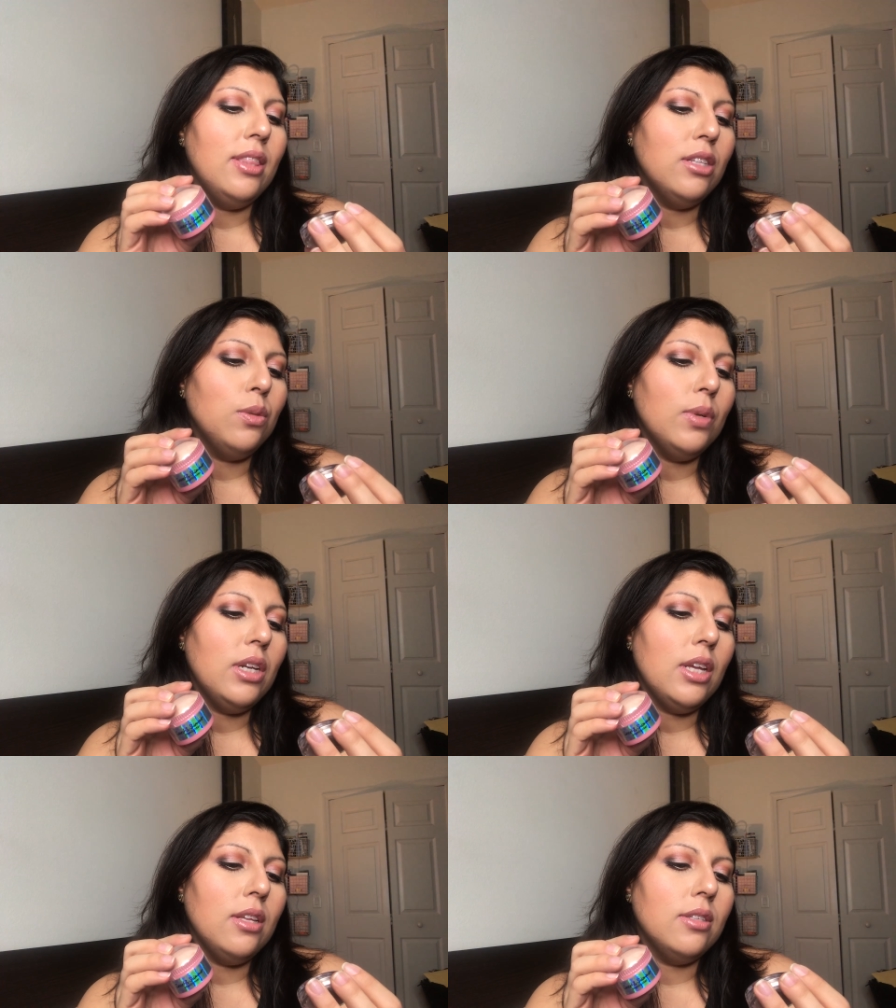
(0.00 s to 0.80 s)
This
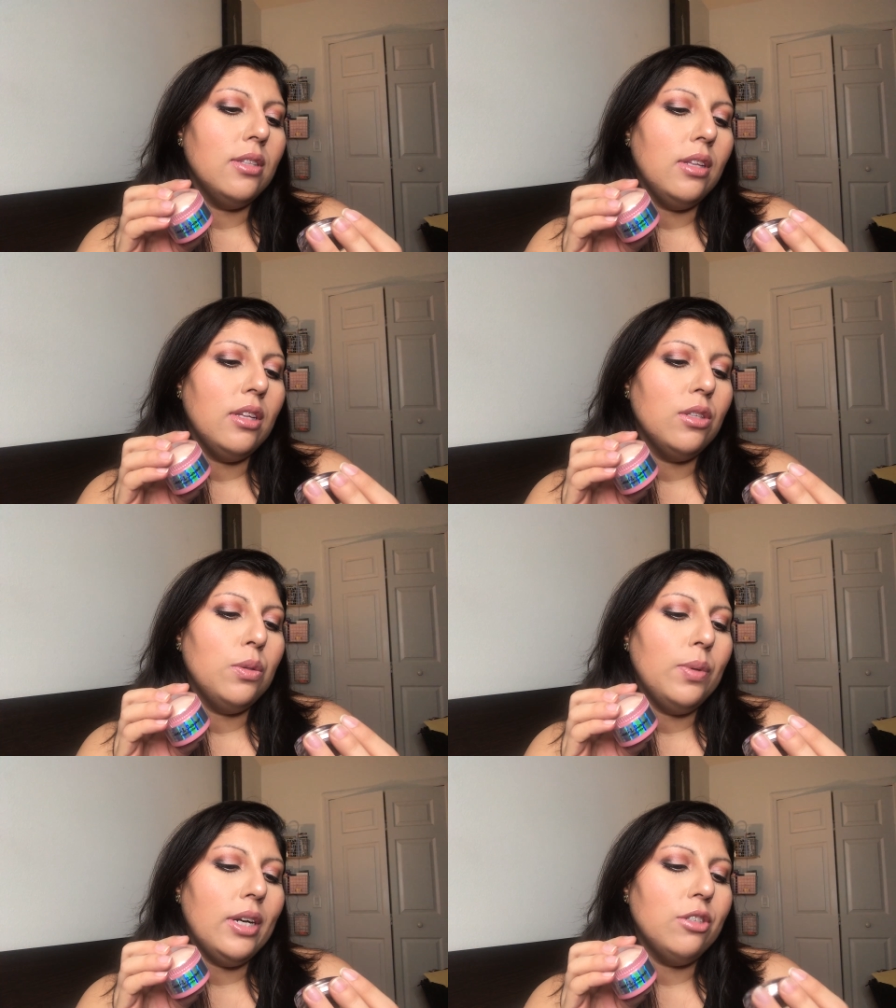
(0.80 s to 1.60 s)
one is the
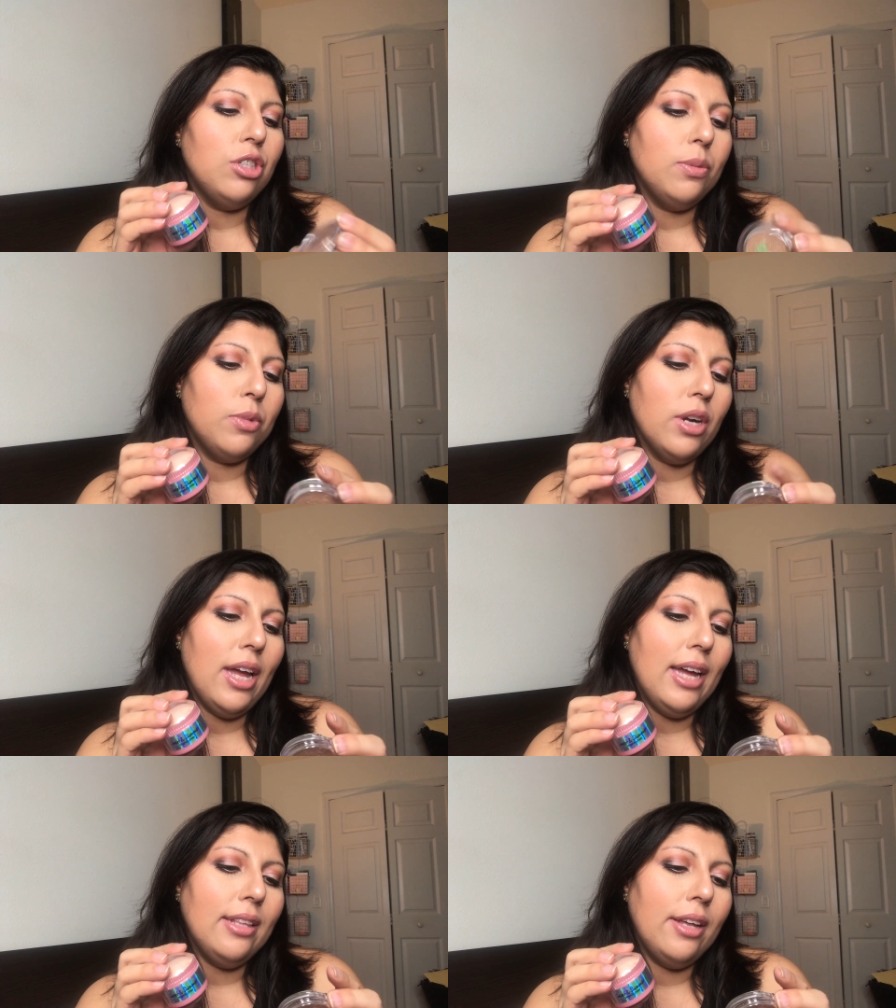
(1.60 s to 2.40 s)
Sweet and Shimmer
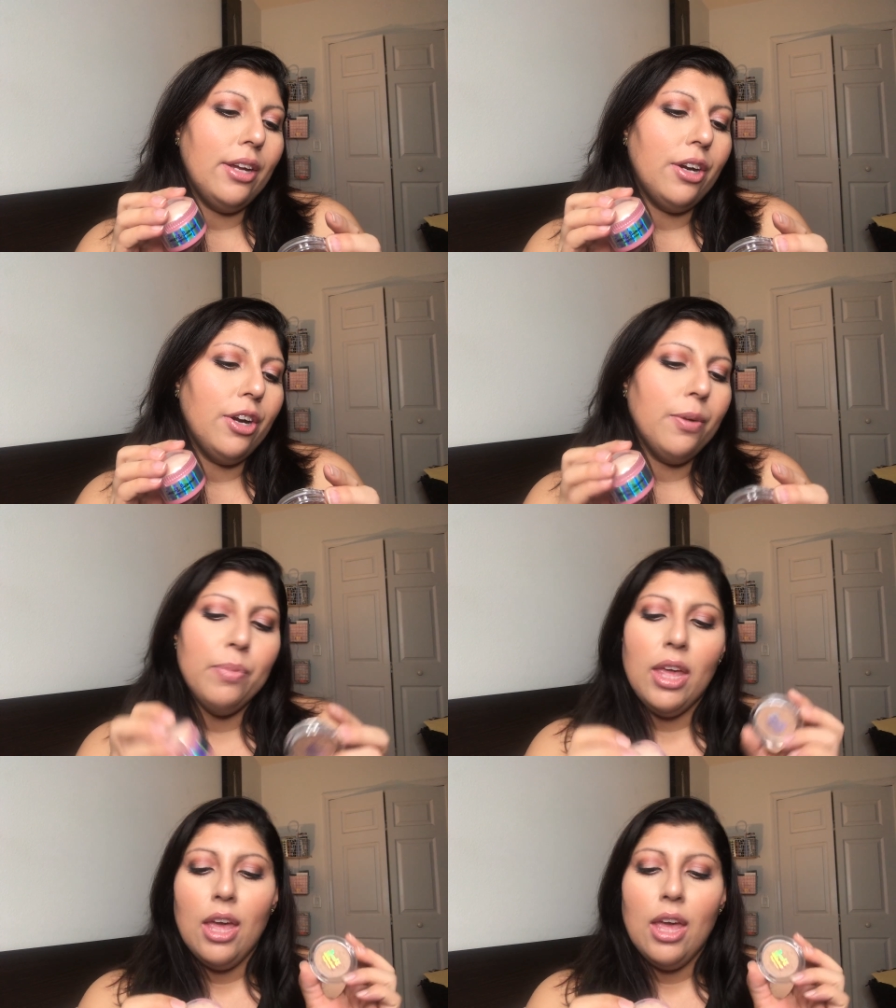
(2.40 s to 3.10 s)
highlighter,